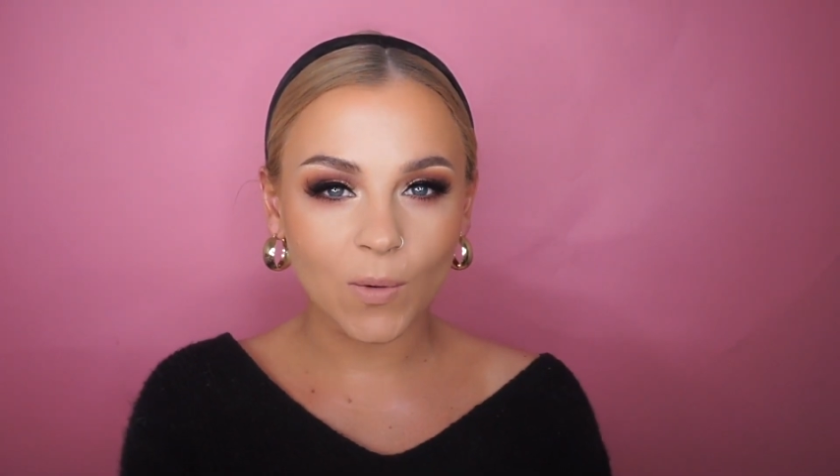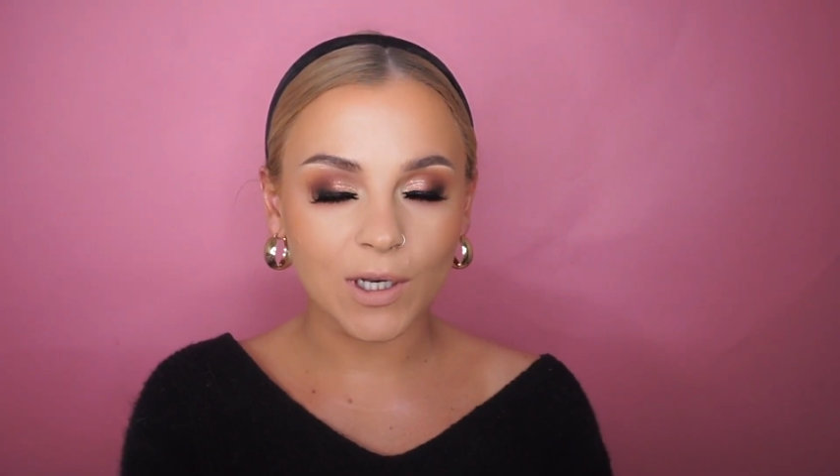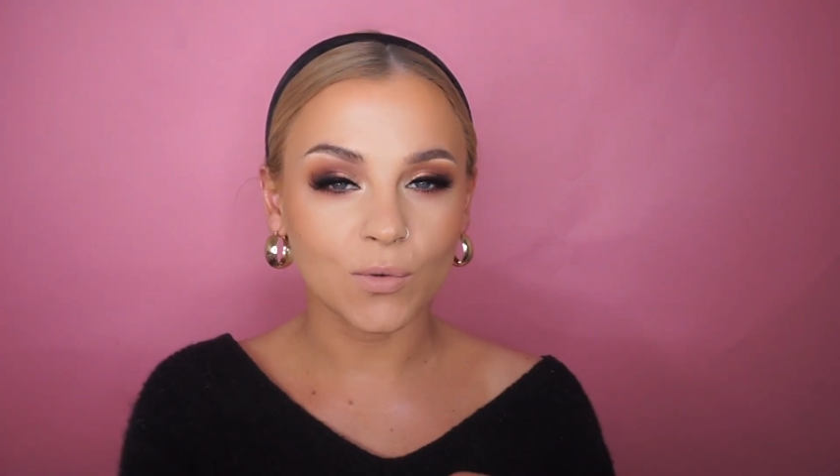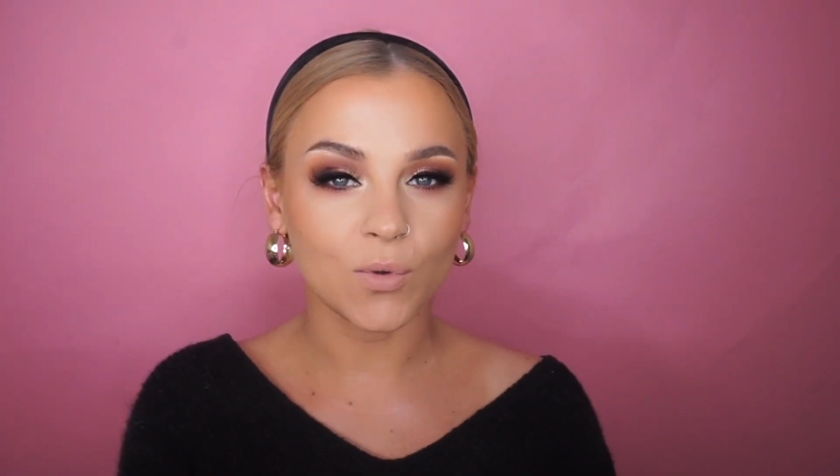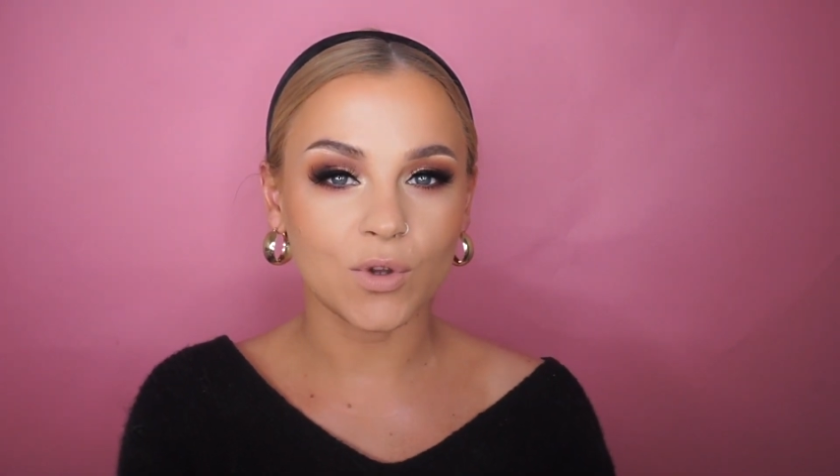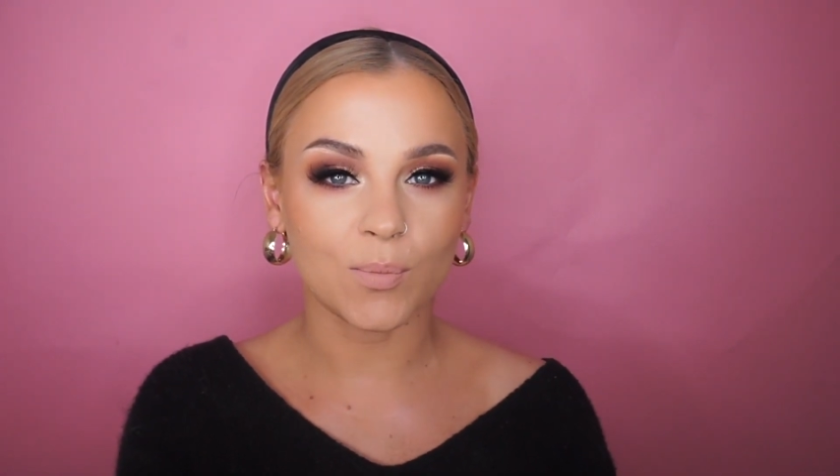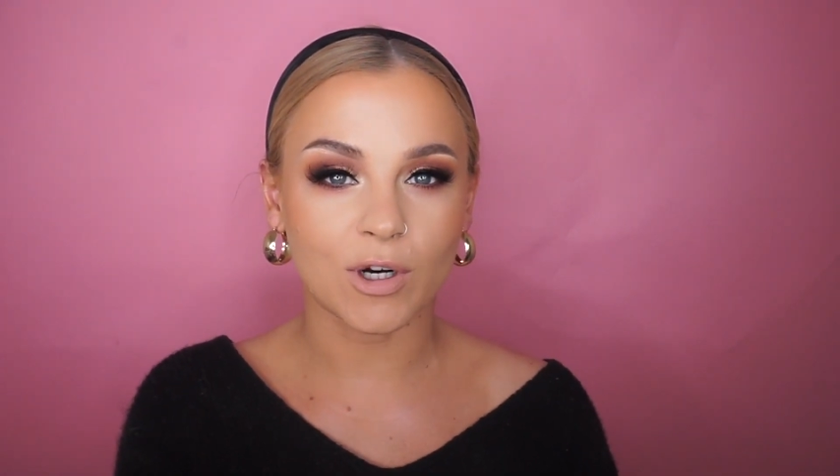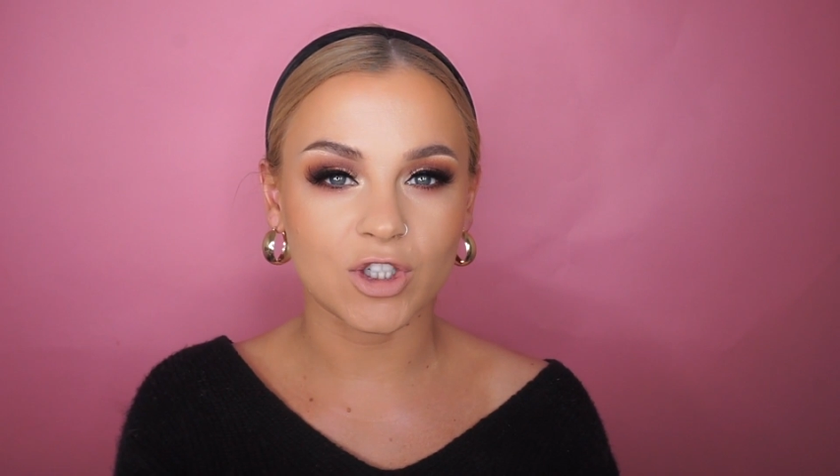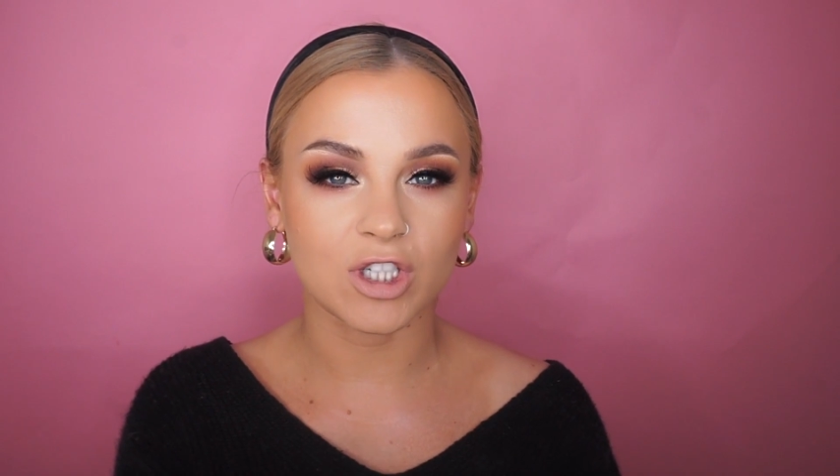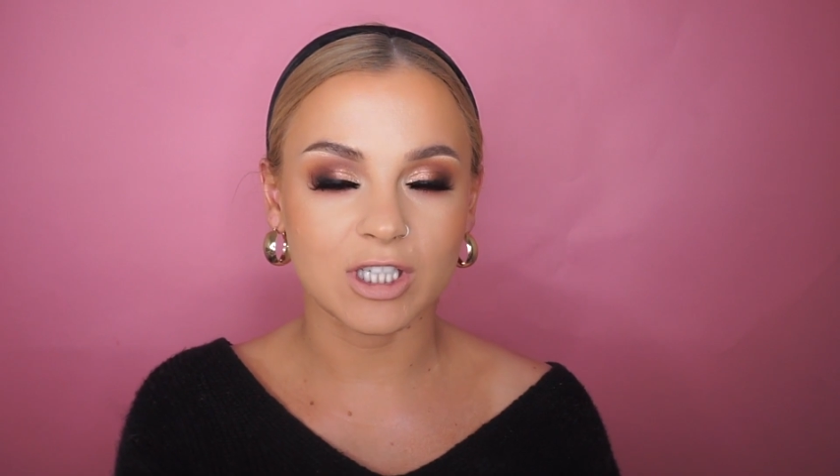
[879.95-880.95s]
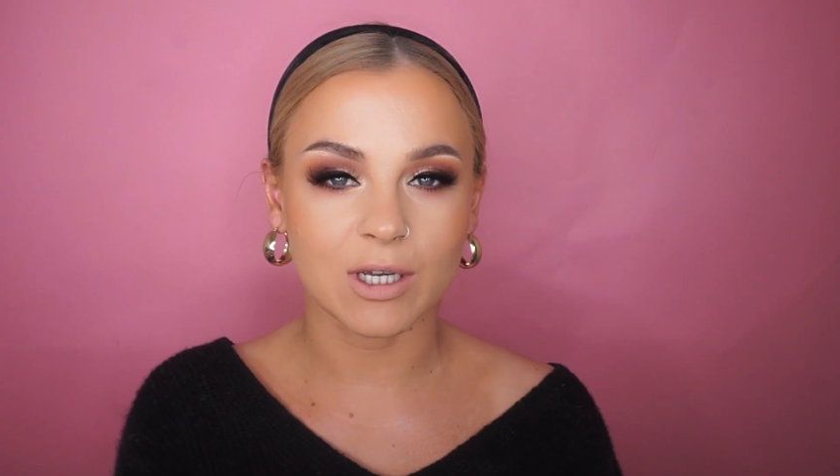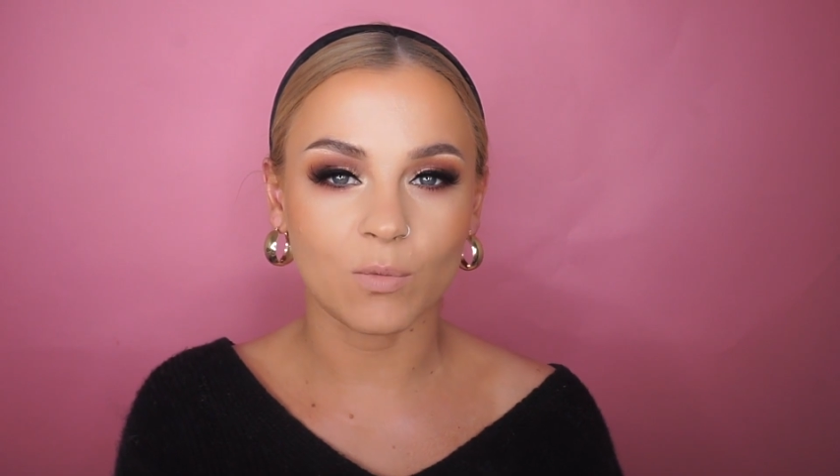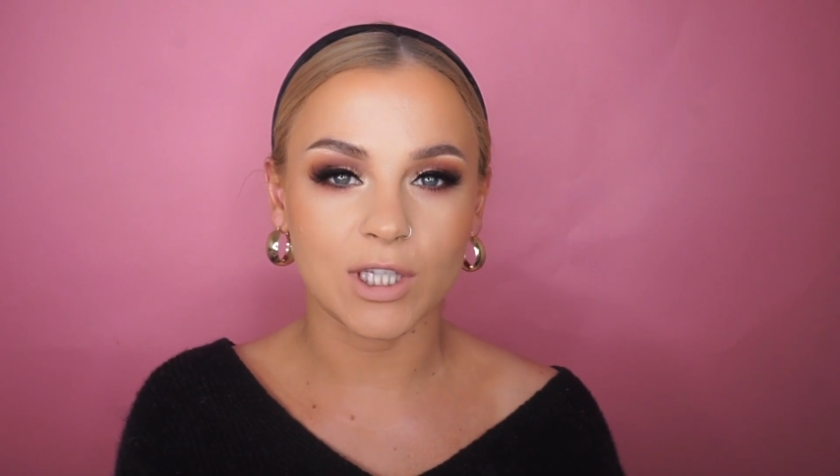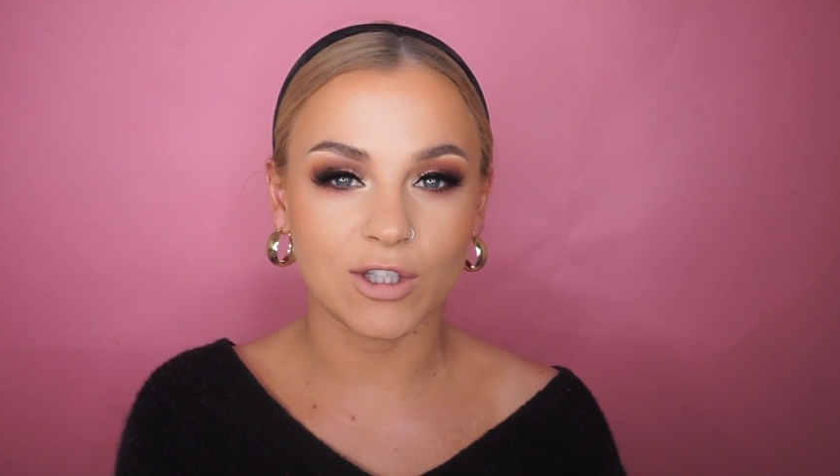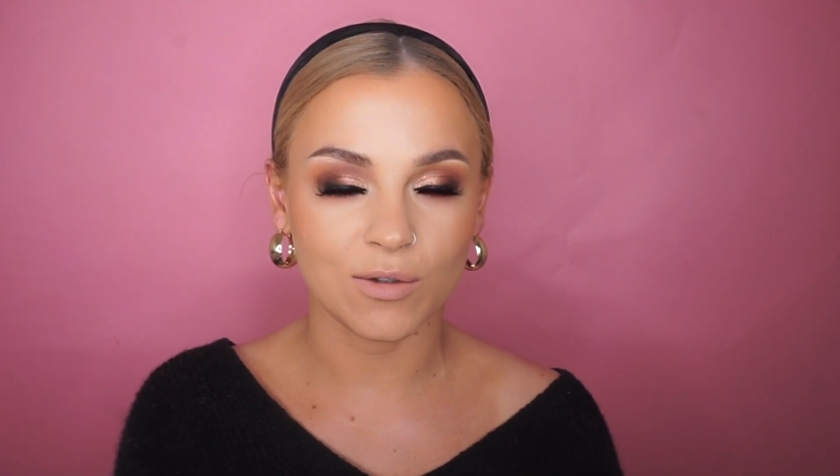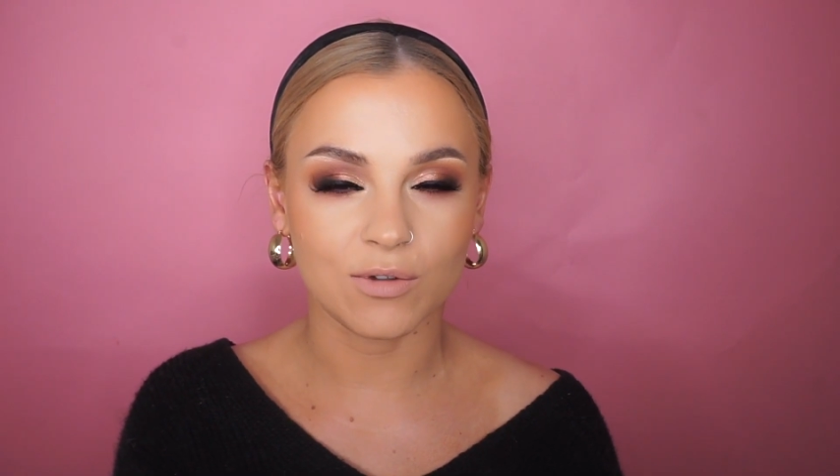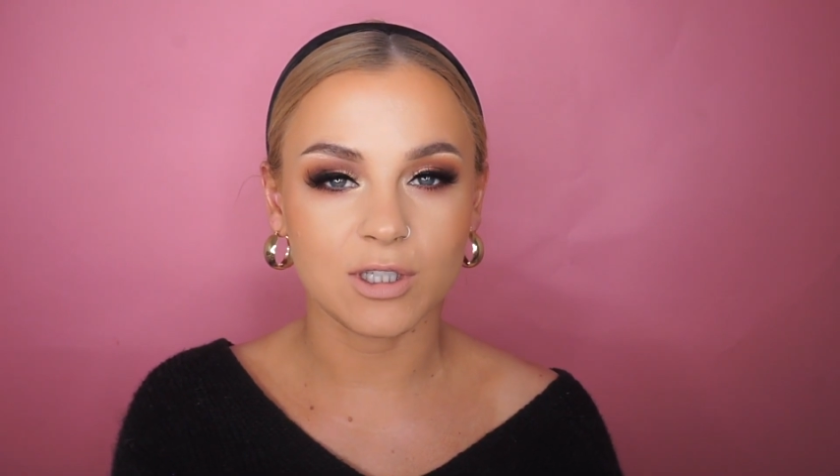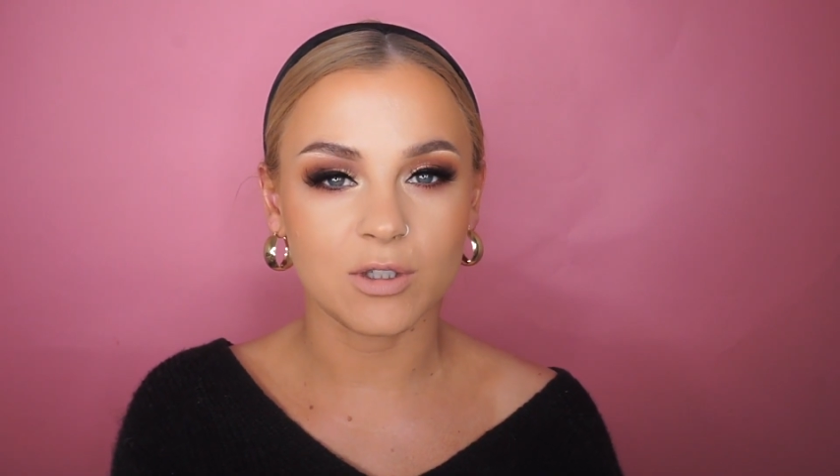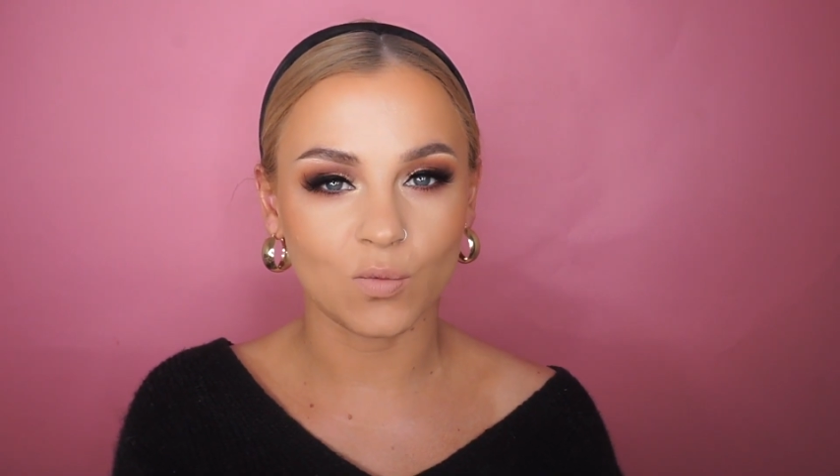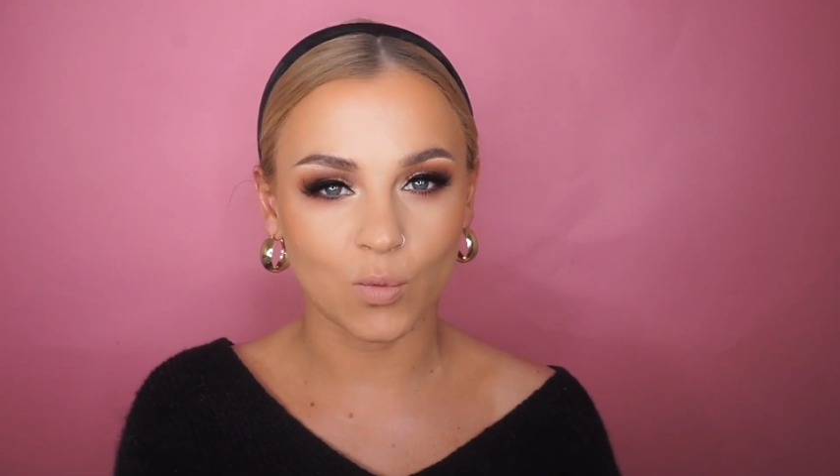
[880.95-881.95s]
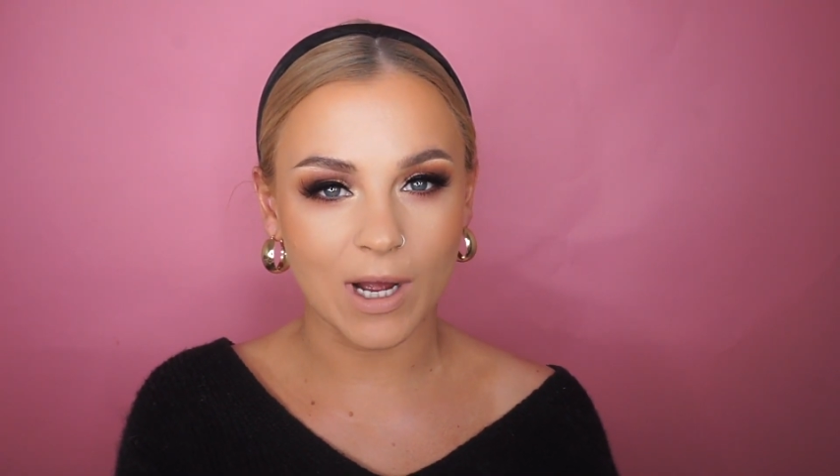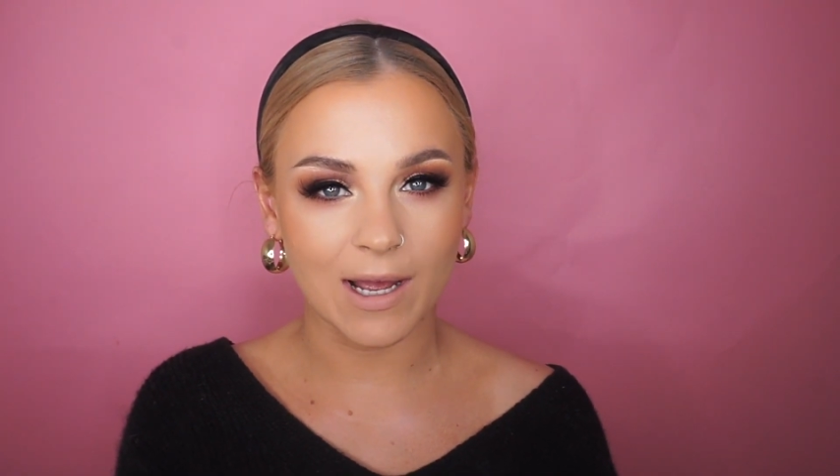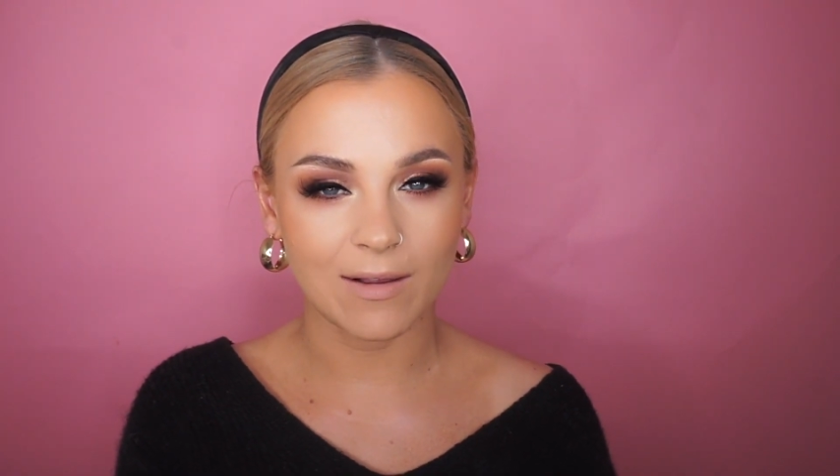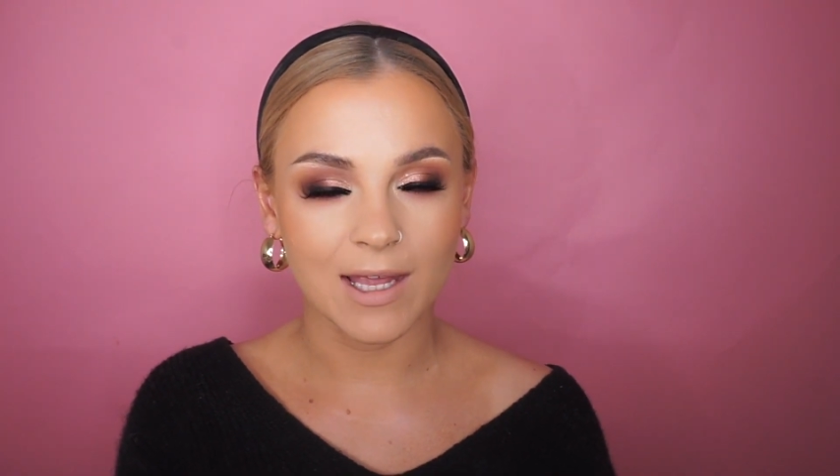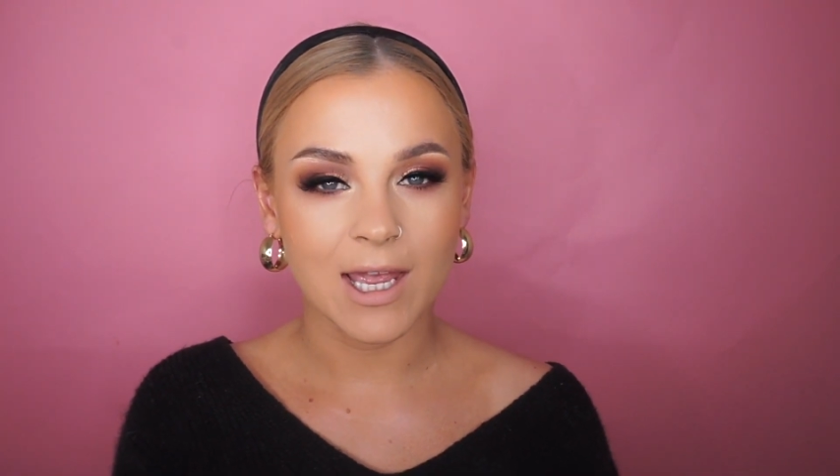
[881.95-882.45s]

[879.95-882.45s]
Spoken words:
and all the brushes that we used as well.